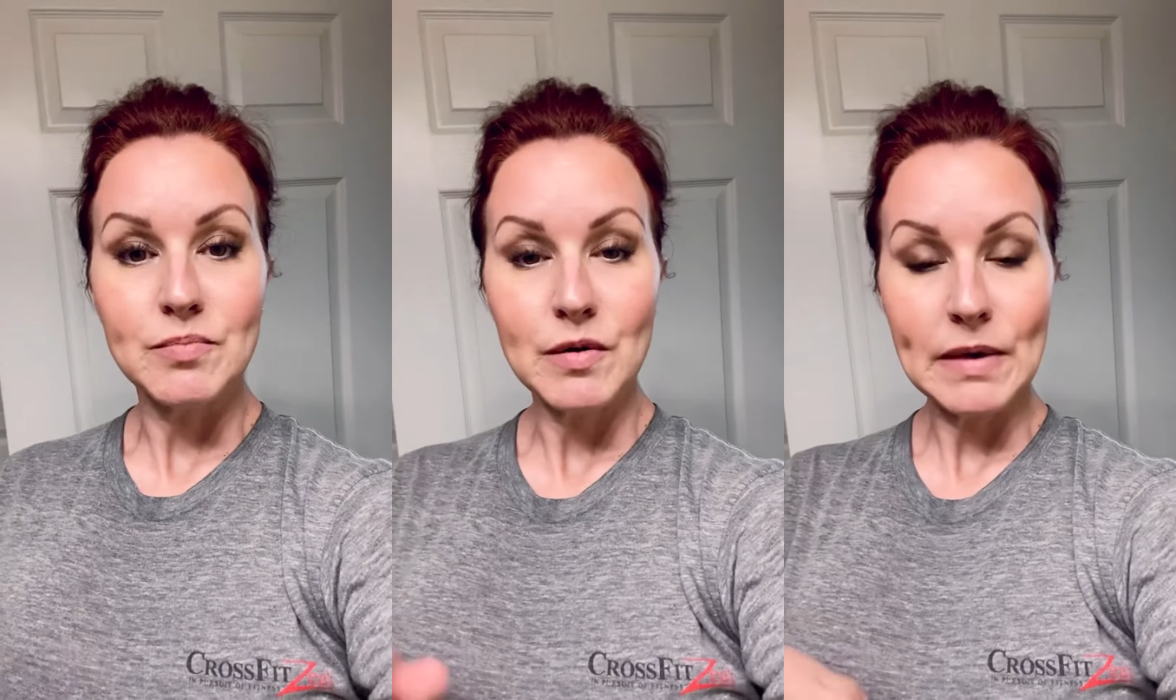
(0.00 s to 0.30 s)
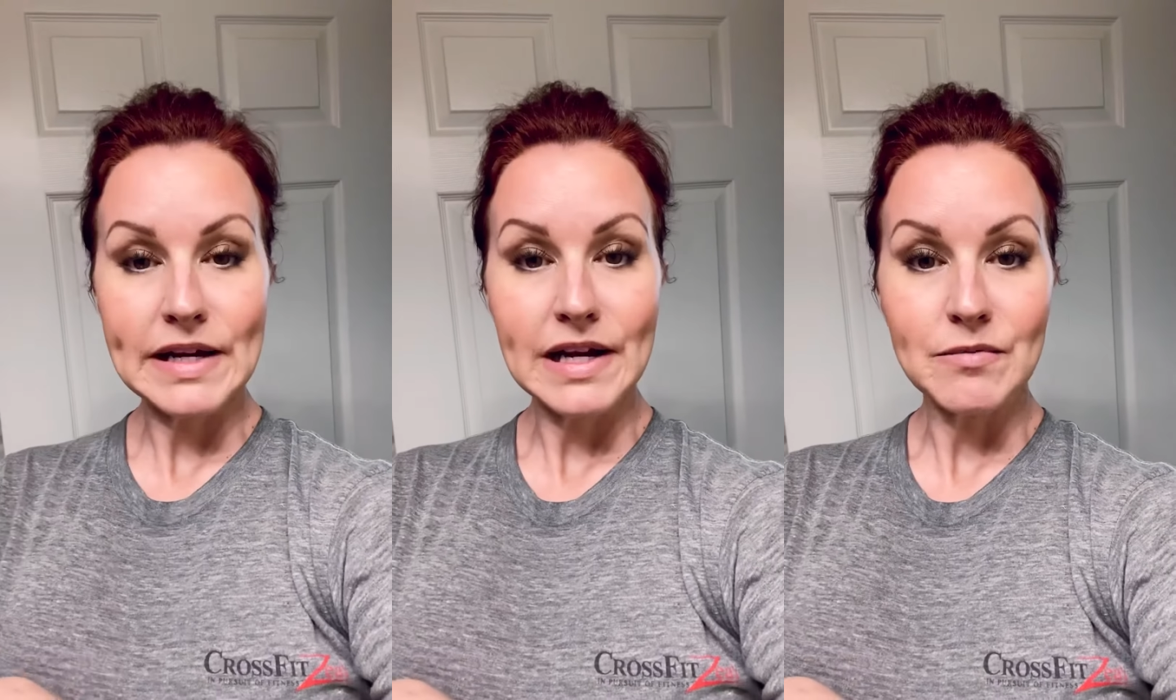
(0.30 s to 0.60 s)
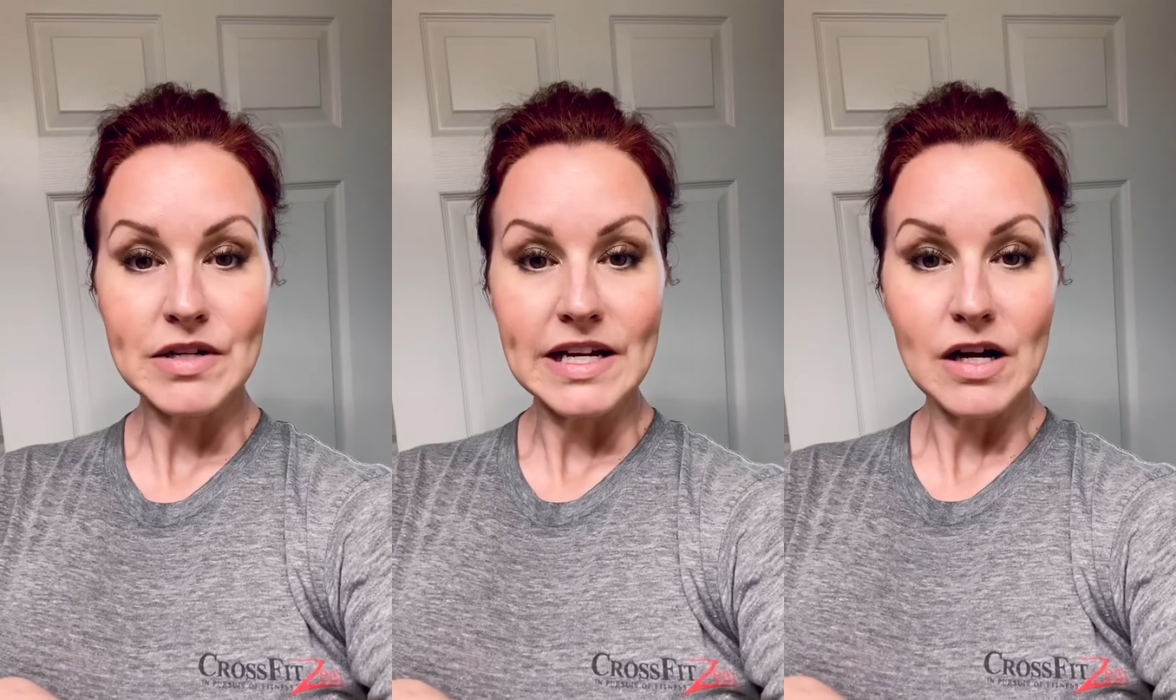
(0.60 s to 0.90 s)
put my
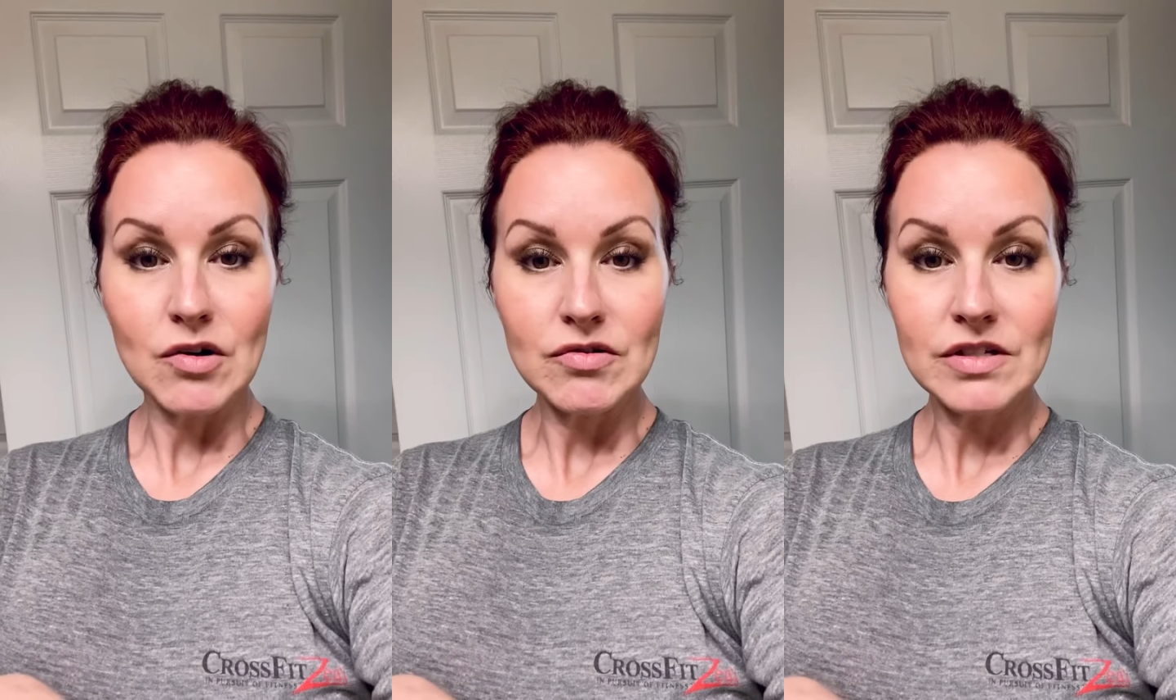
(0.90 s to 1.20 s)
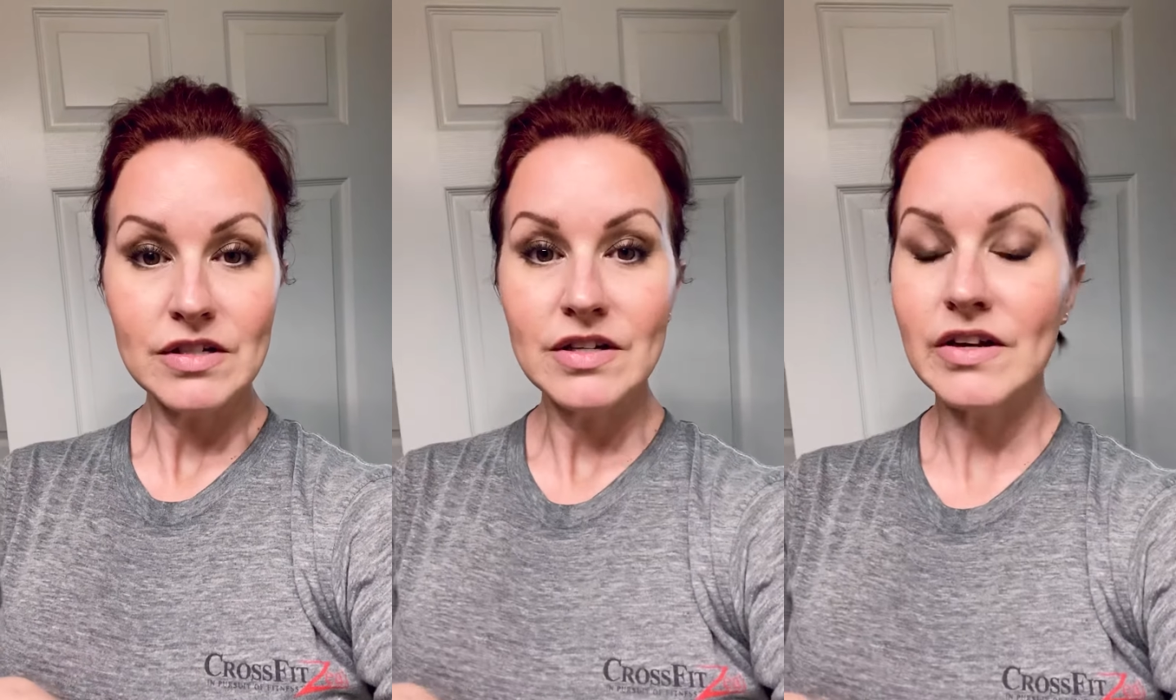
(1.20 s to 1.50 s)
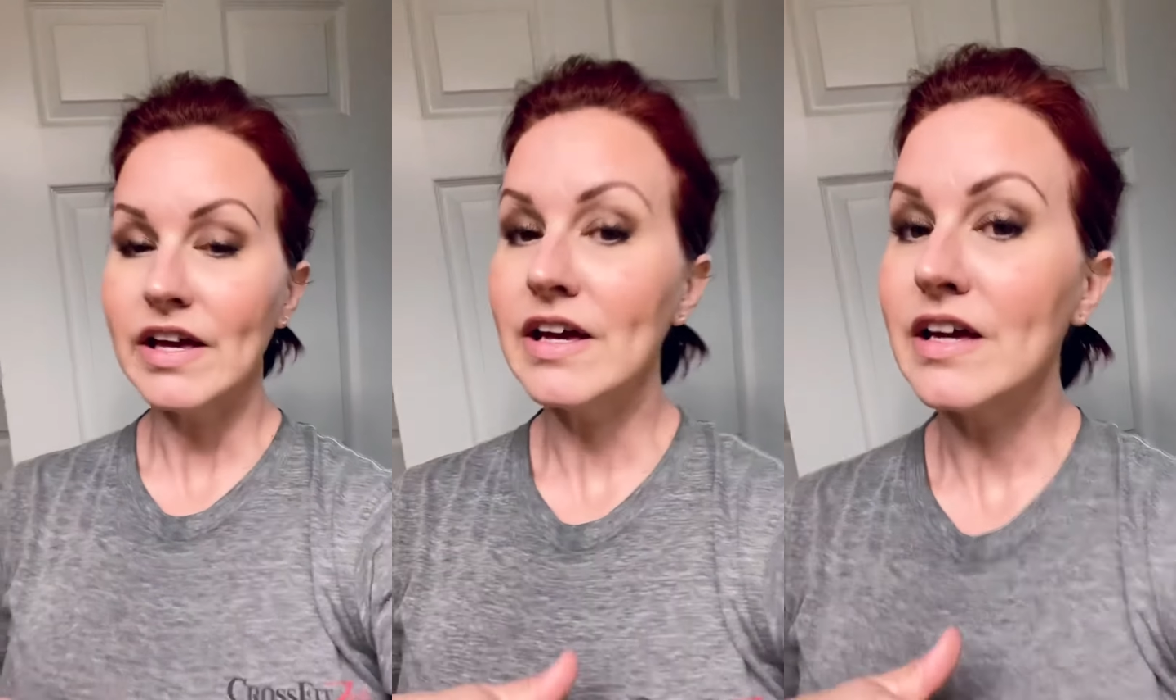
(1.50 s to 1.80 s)
camera down
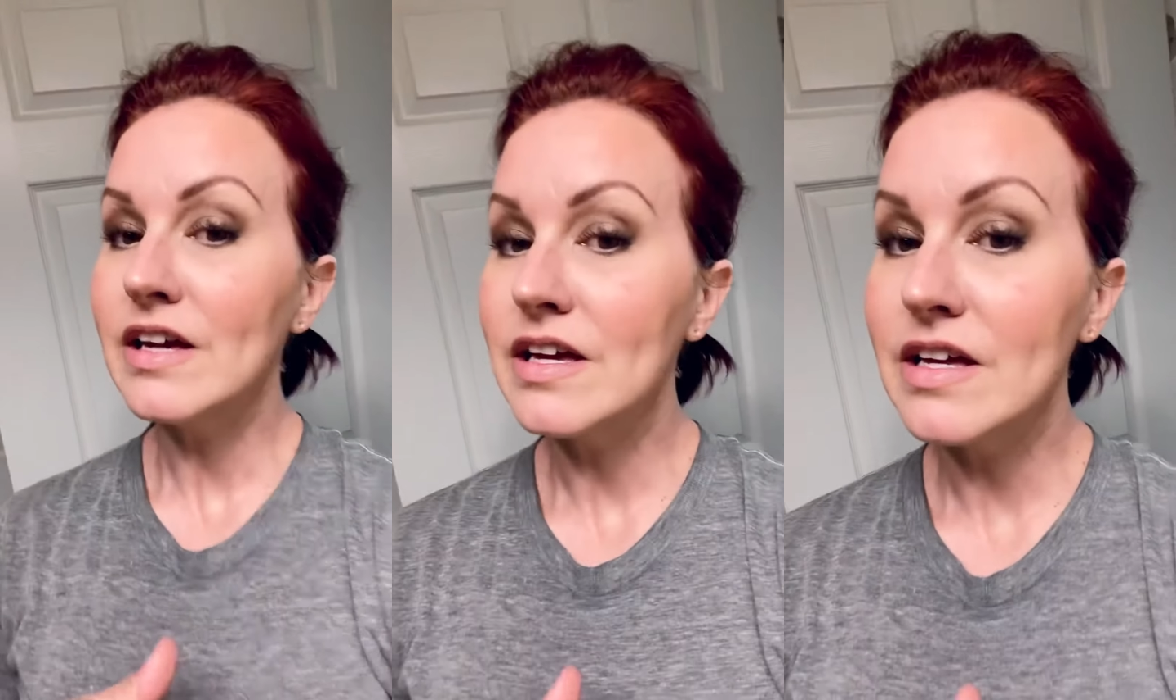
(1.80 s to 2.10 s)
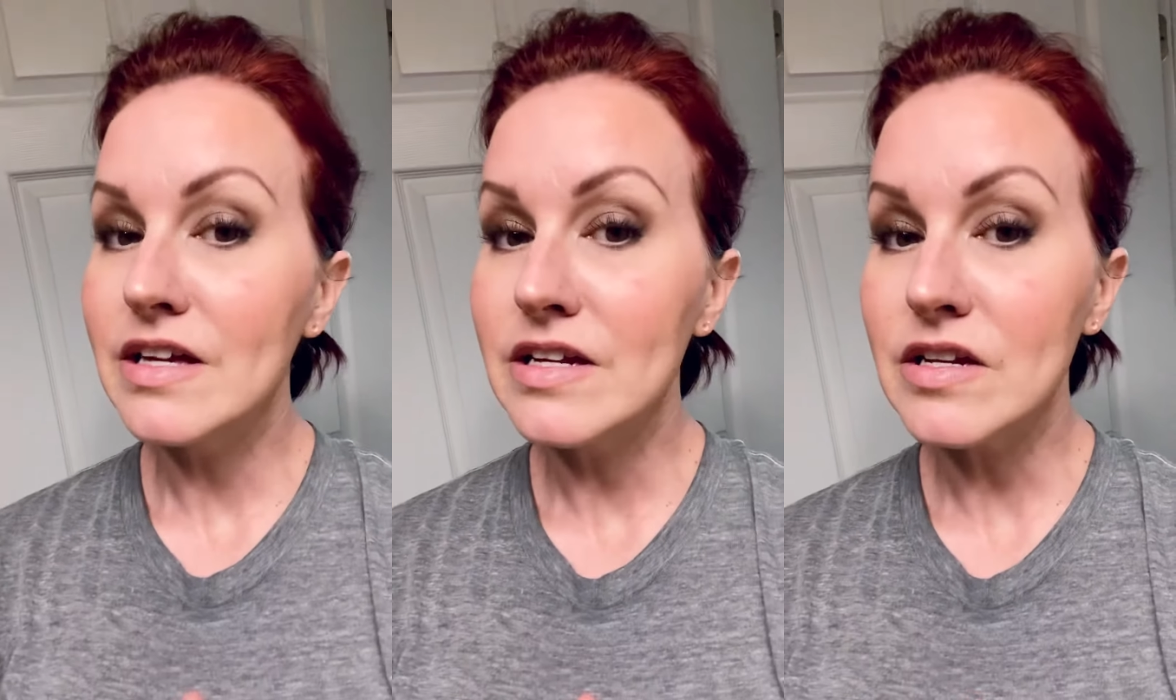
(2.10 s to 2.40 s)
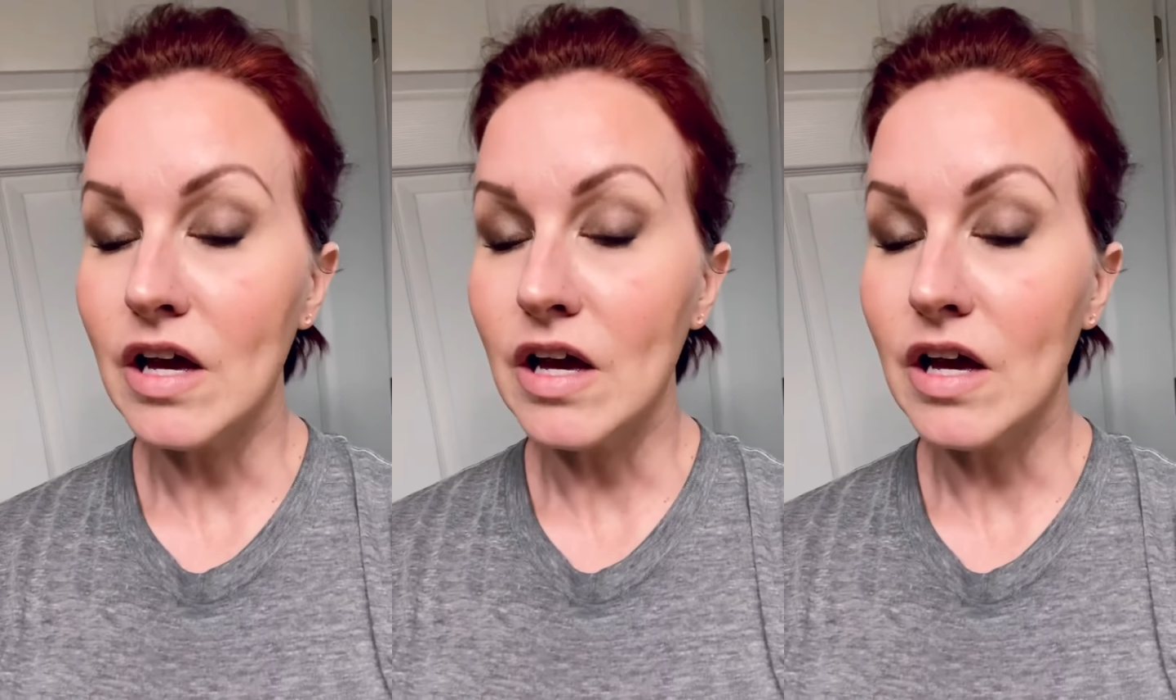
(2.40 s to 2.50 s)
and